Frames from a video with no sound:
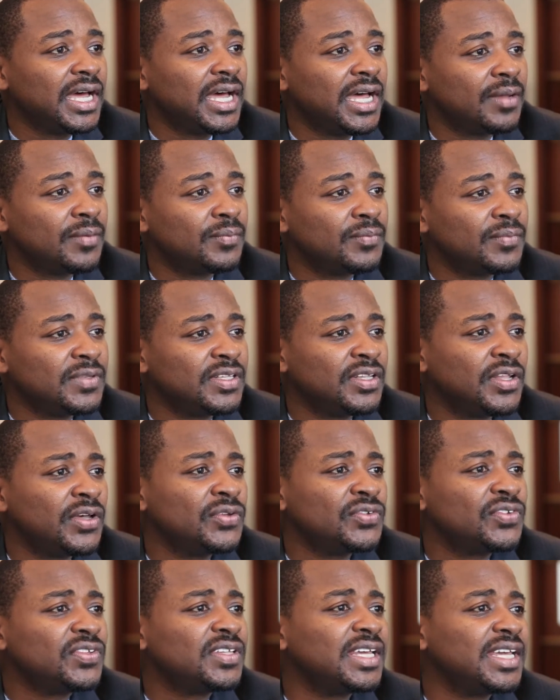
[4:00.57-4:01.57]
um, in
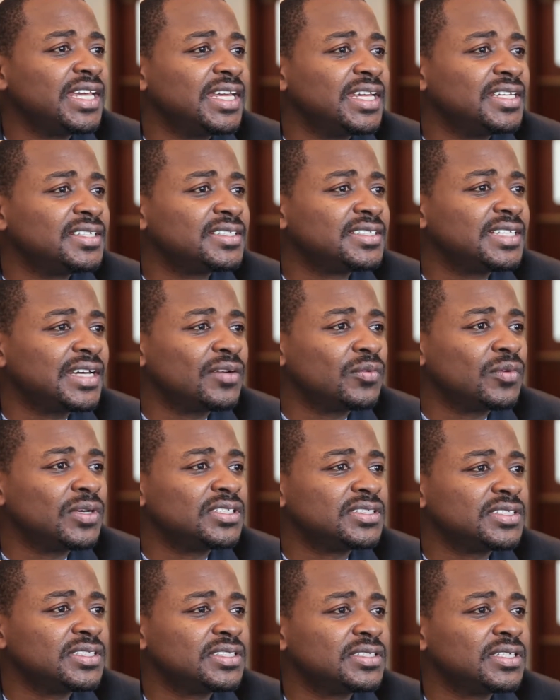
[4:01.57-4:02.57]
those days that
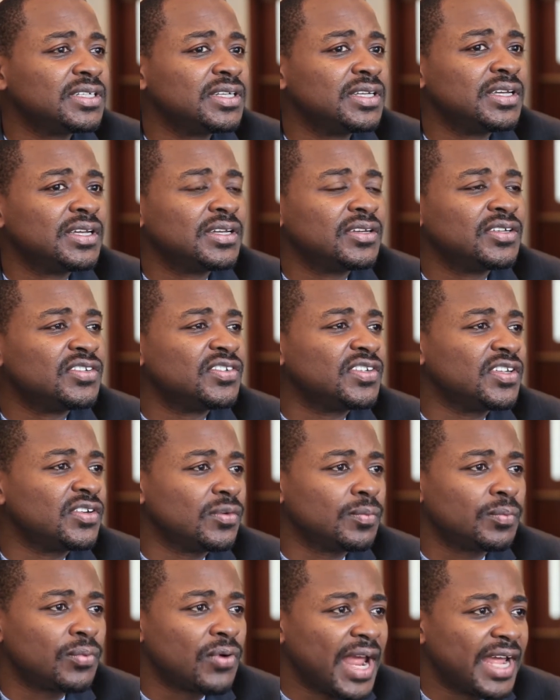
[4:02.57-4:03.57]
wasn't
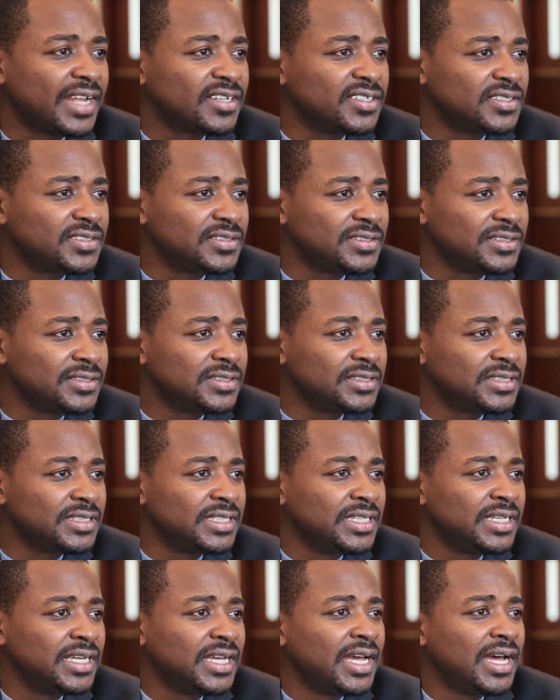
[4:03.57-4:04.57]
considered practical.
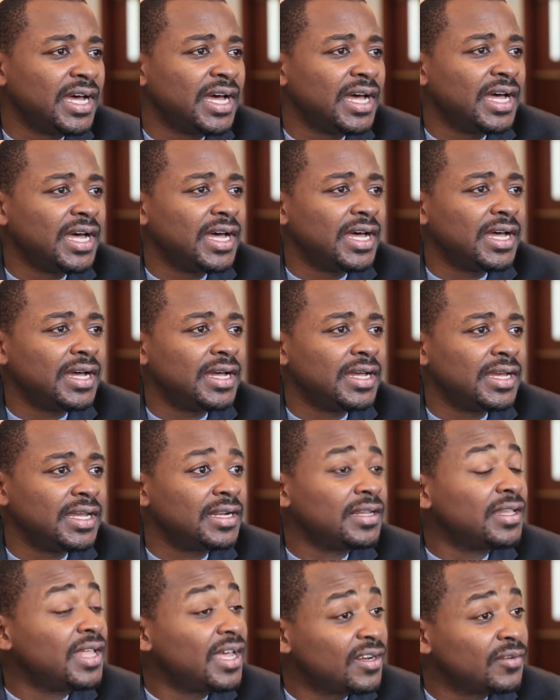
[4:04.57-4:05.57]
Uh,
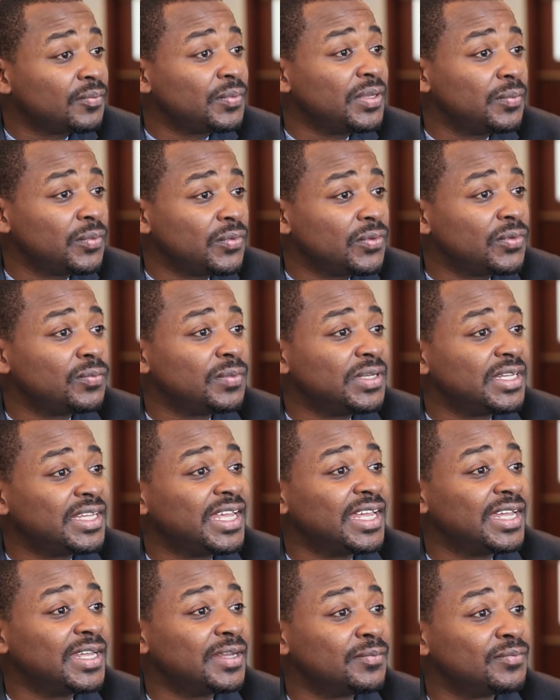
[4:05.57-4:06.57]
and a lot of people
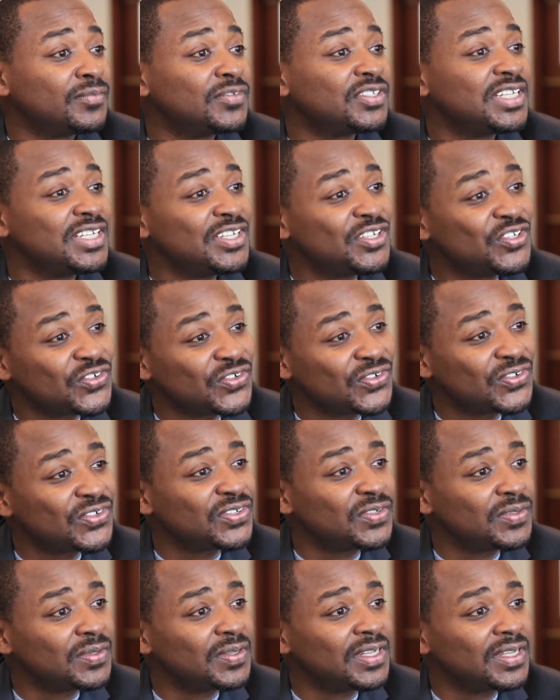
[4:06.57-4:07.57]
became
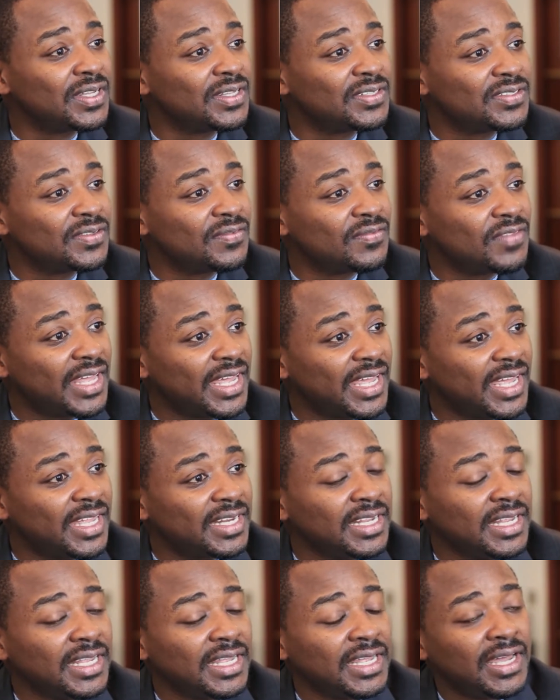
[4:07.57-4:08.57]
teachers because of
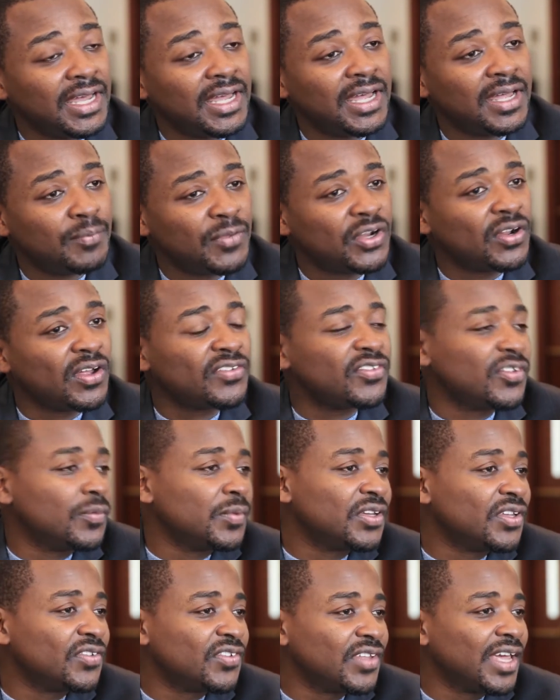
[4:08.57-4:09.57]
that, uh, but also
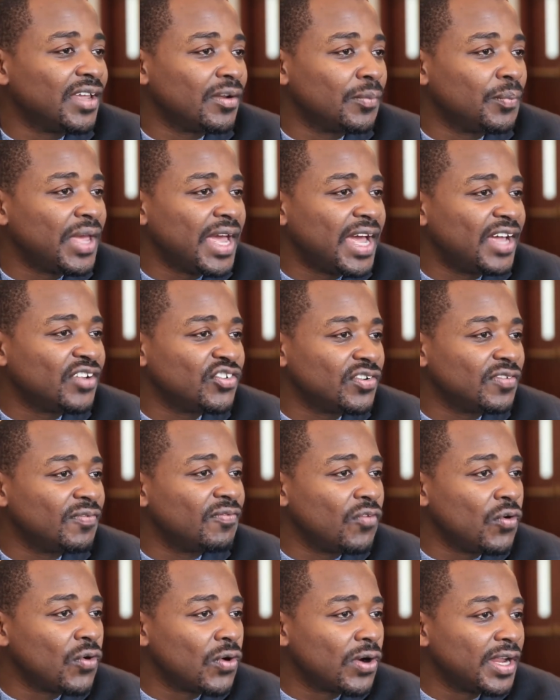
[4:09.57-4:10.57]
because they had a
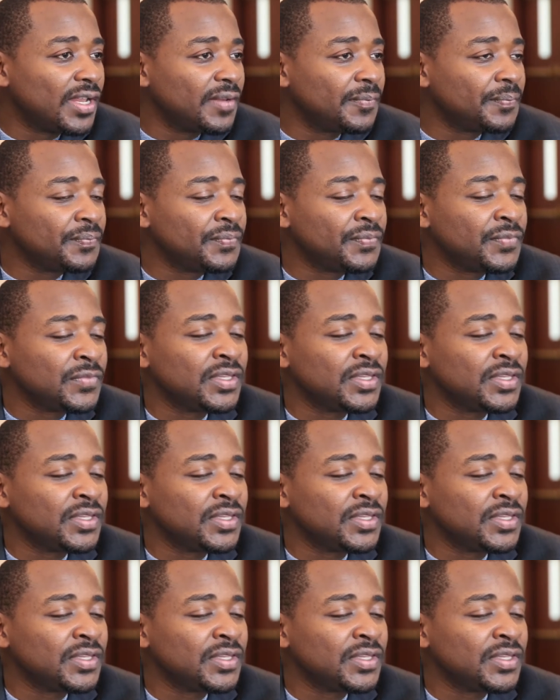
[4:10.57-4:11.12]
passion for it.